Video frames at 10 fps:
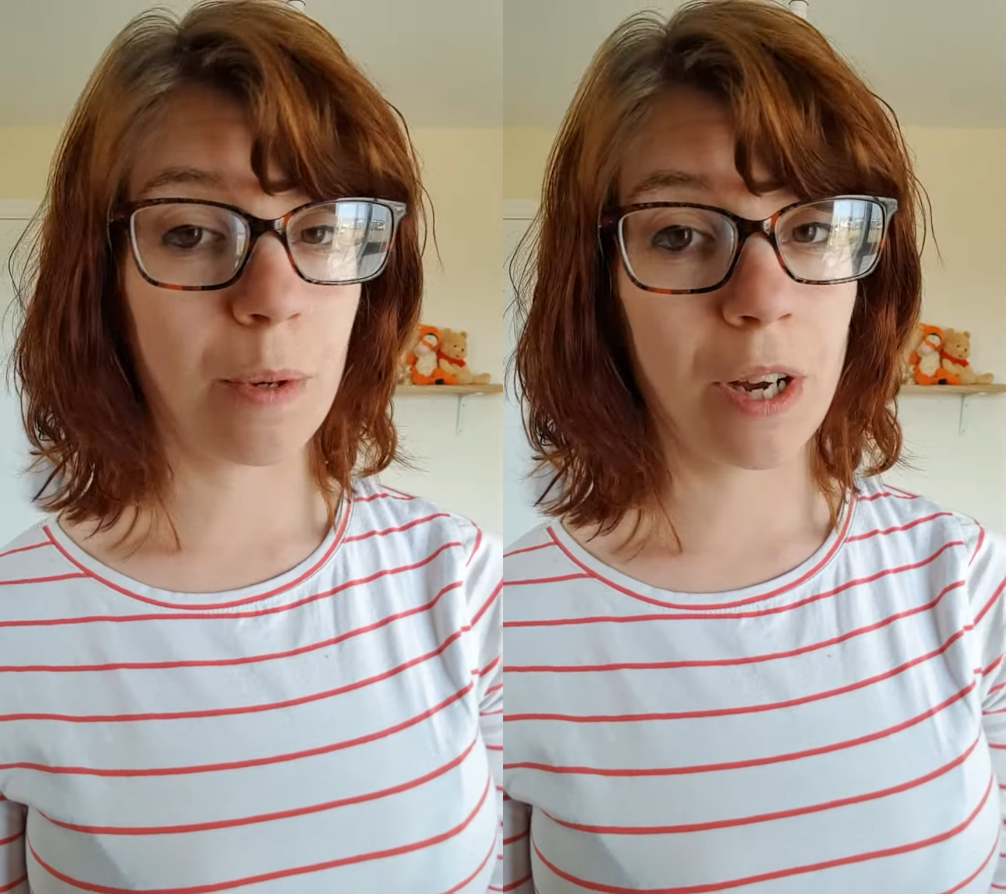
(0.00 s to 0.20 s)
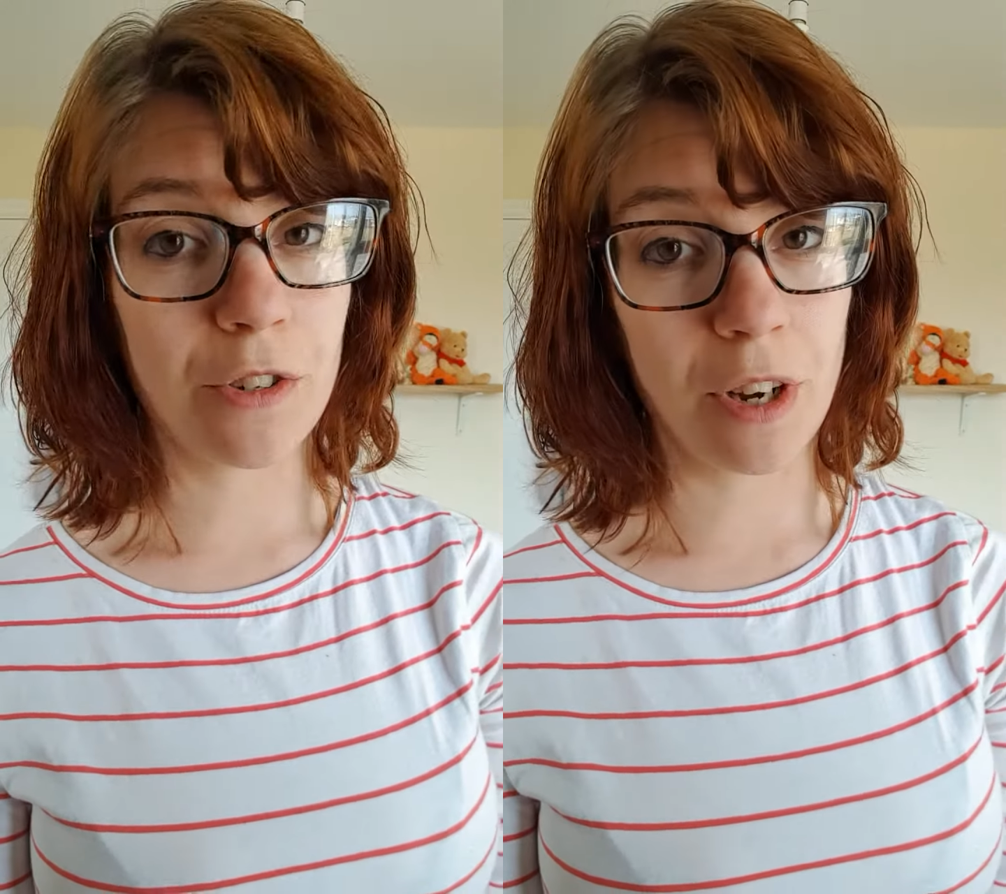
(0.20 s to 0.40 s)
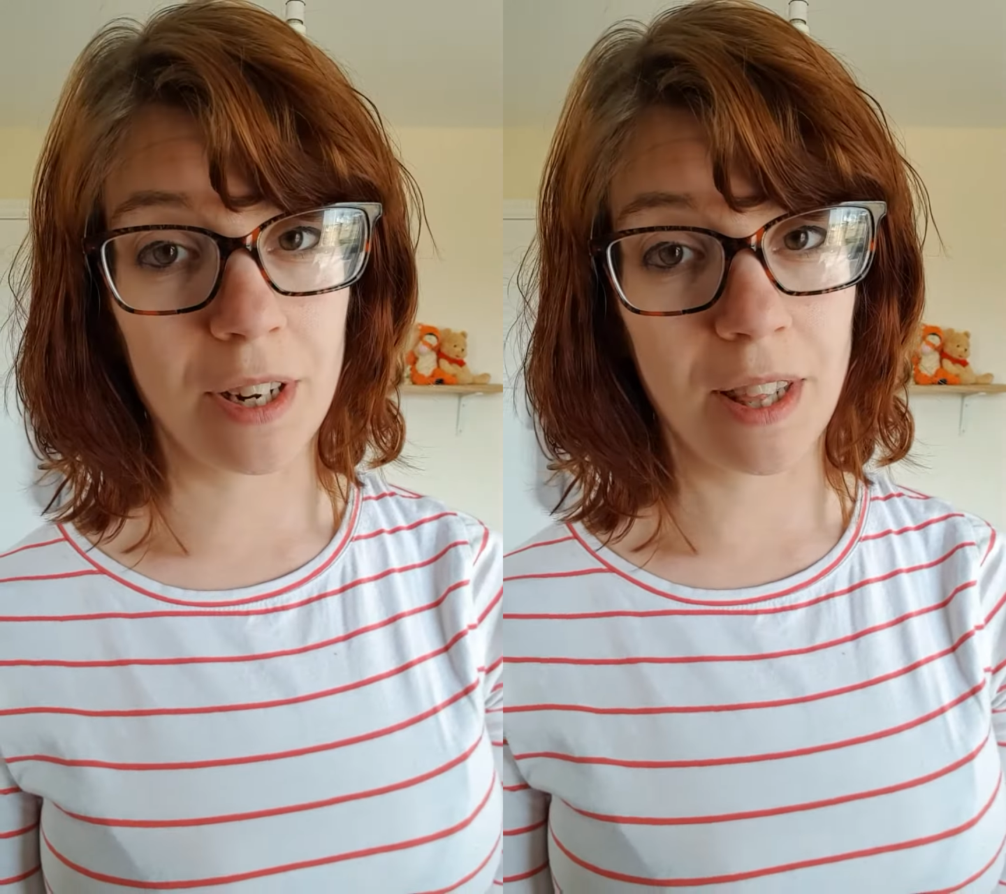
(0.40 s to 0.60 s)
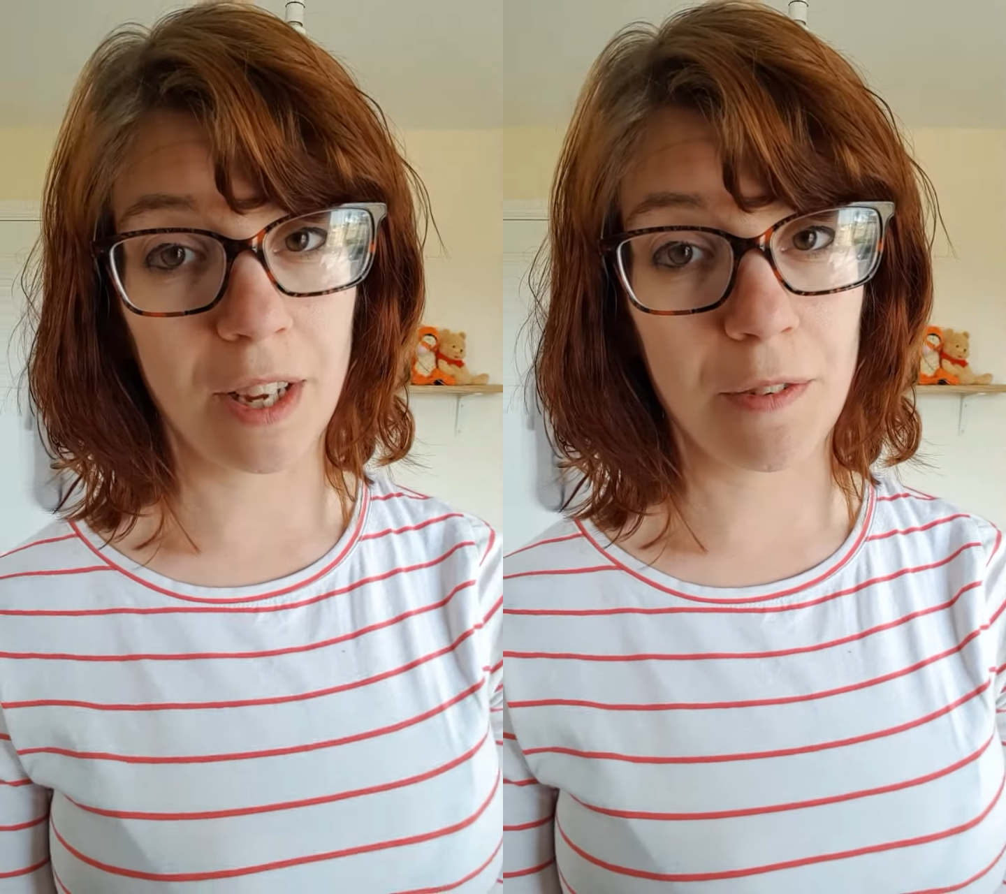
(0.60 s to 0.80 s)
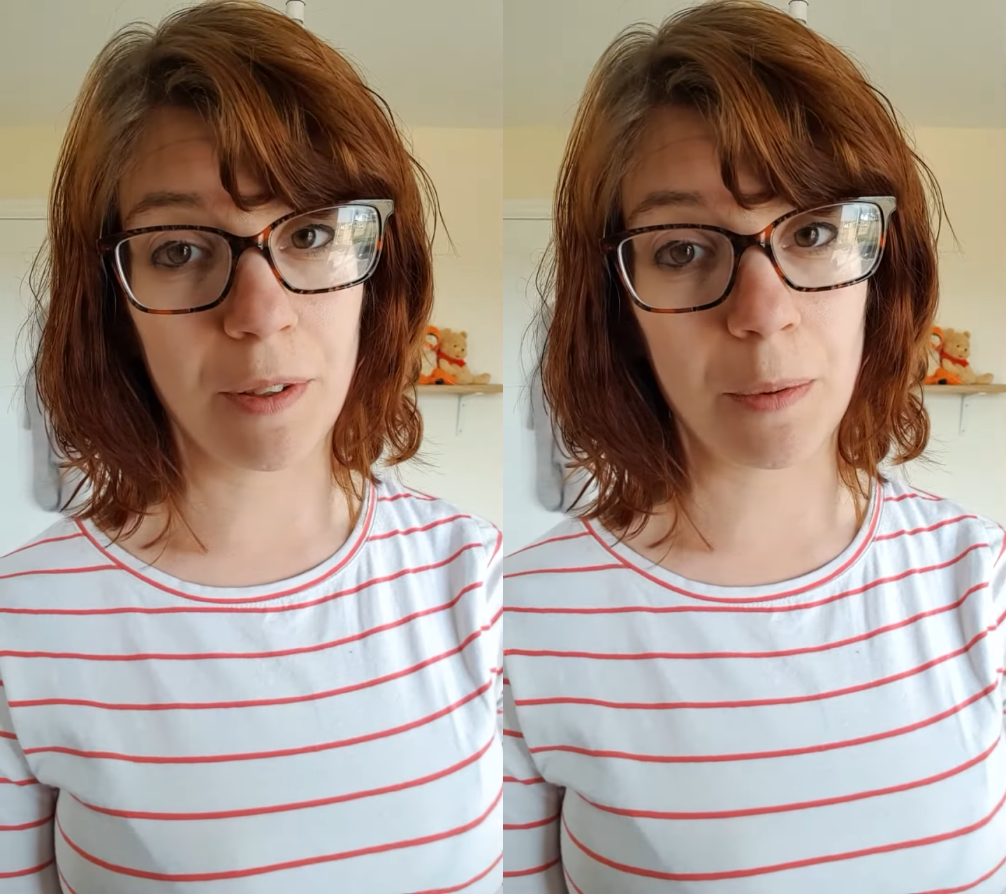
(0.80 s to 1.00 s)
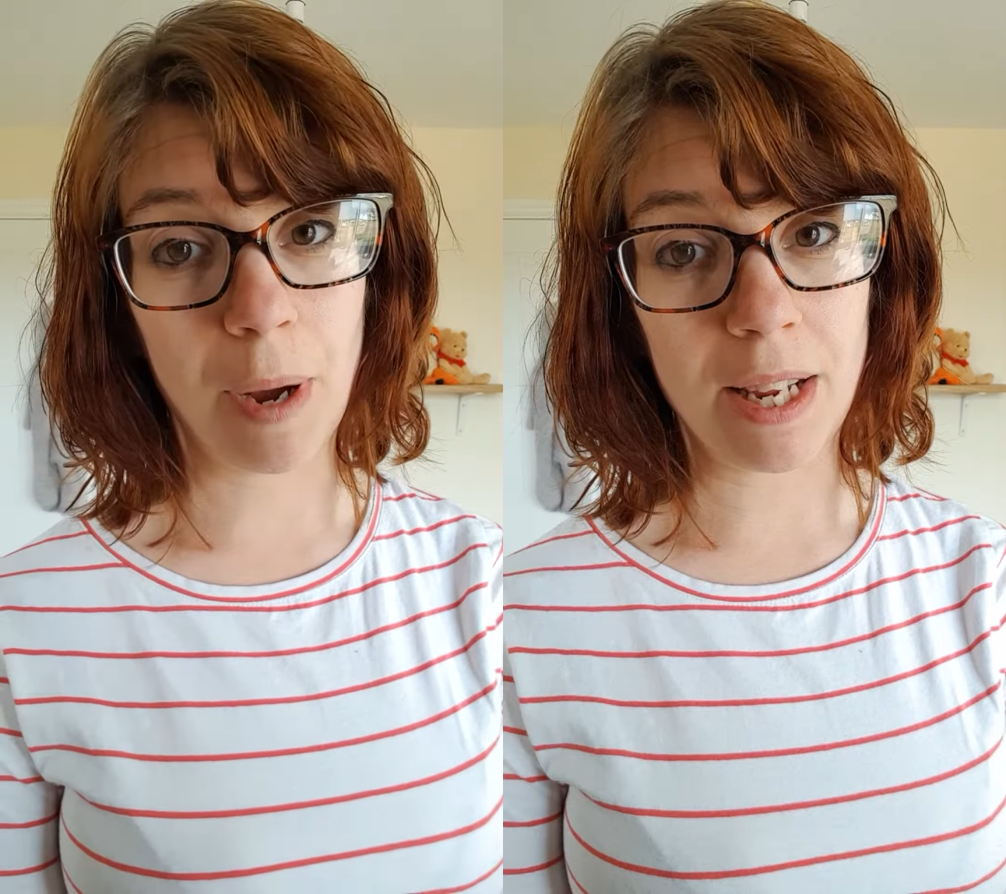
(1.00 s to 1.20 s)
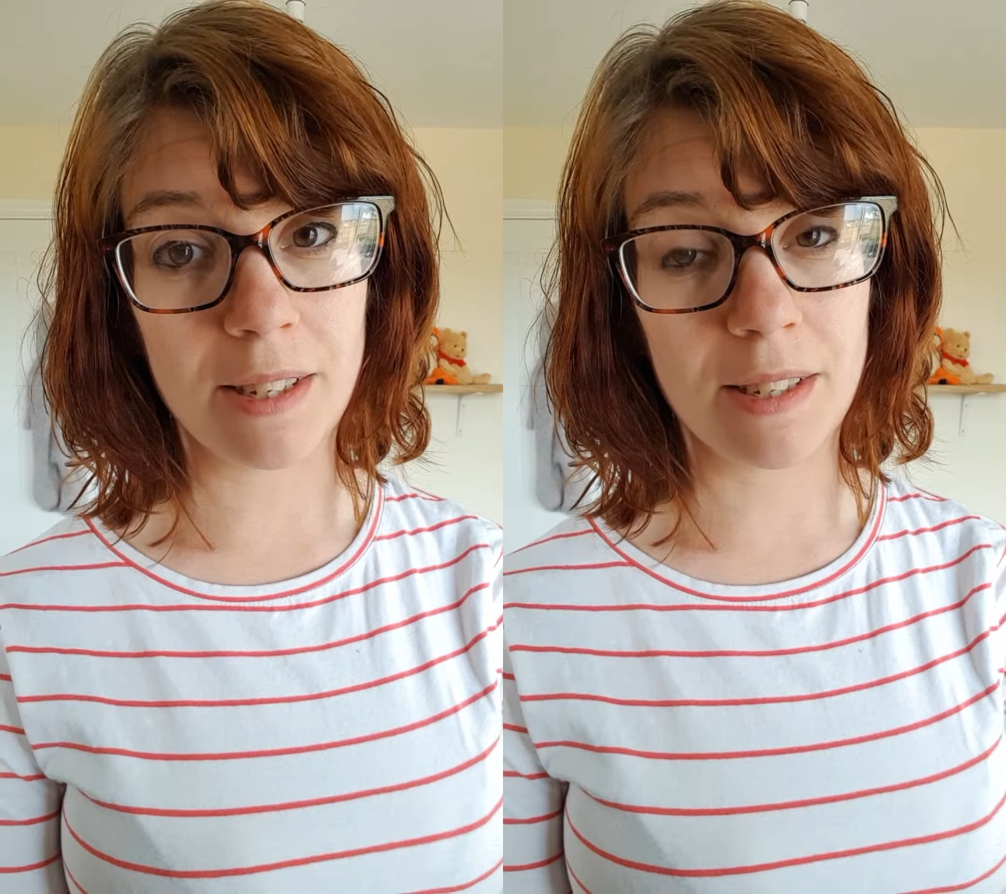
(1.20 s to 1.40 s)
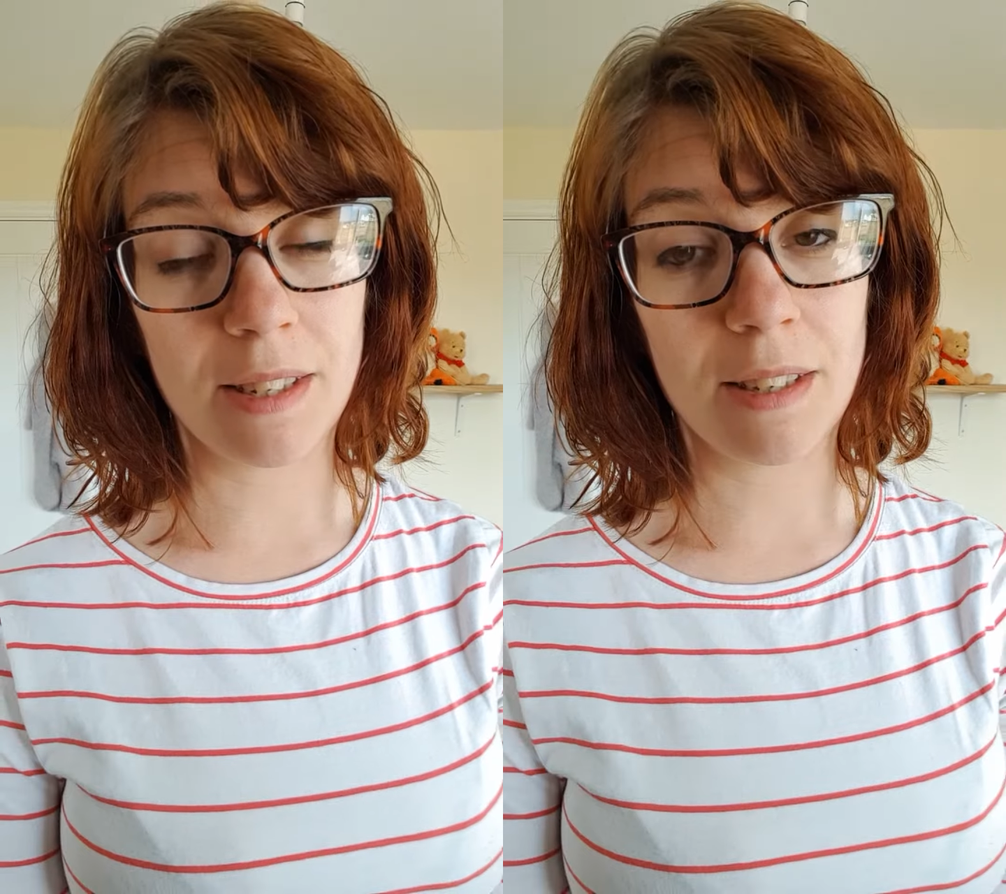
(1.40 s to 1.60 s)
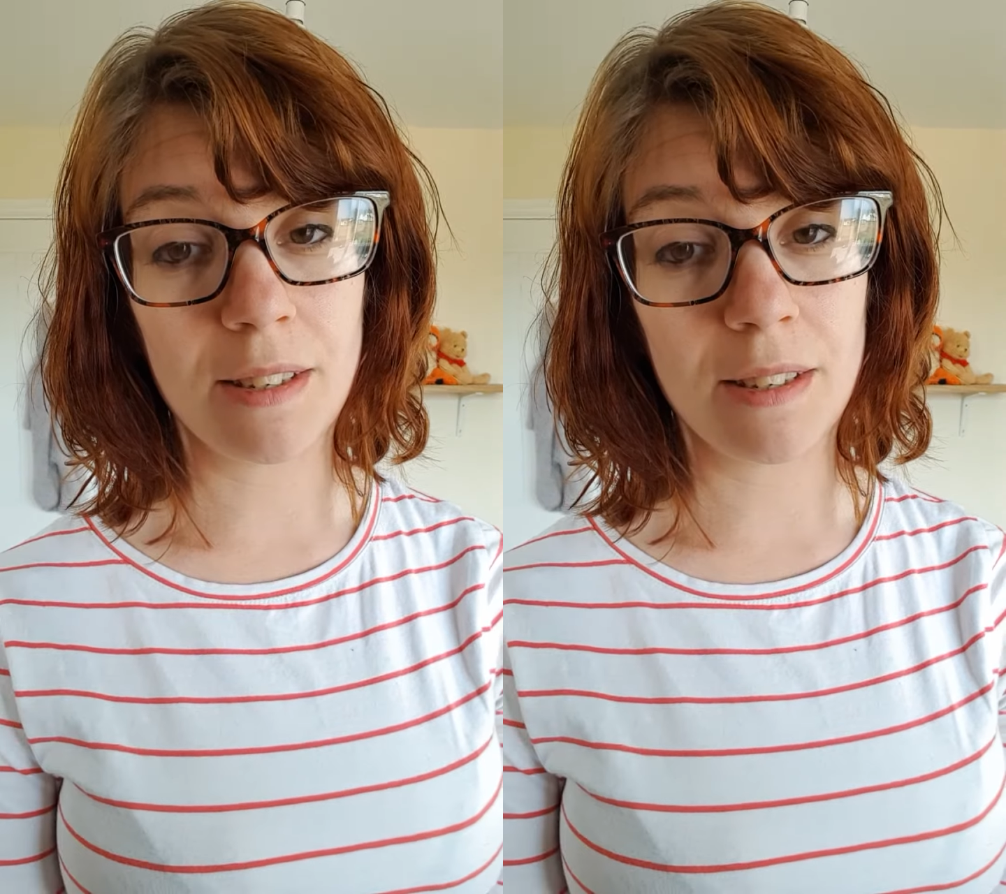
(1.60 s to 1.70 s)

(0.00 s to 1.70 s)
we are trying to think of other ways